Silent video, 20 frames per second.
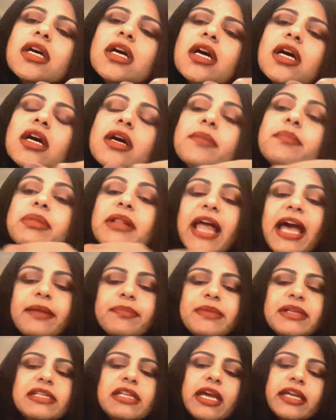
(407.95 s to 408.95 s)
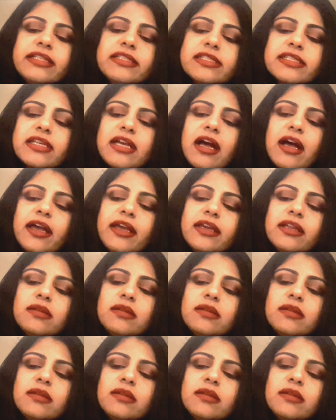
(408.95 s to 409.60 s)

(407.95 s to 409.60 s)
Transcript: Black Midnight Sky.